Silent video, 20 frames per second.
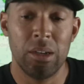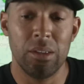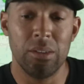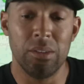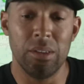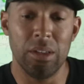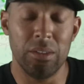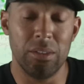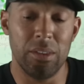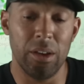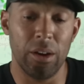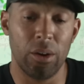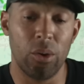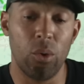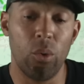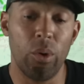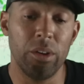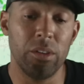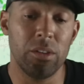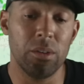that they're
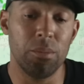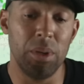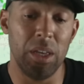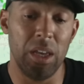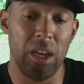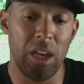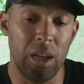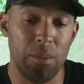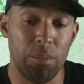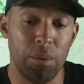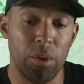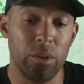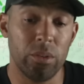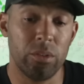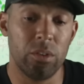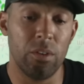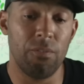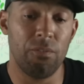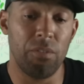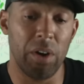going to be able
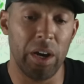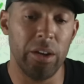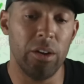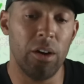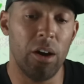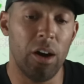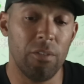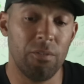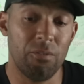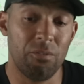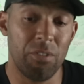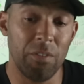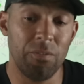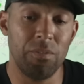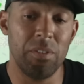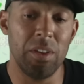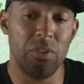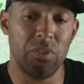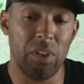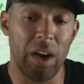to fight off
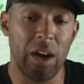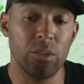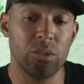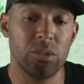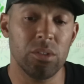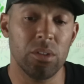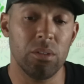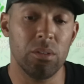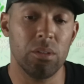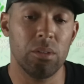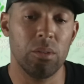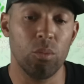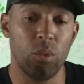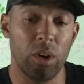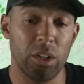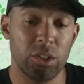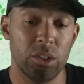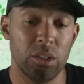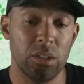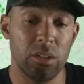50,000
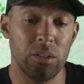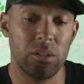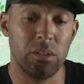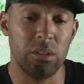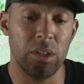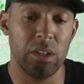Russians.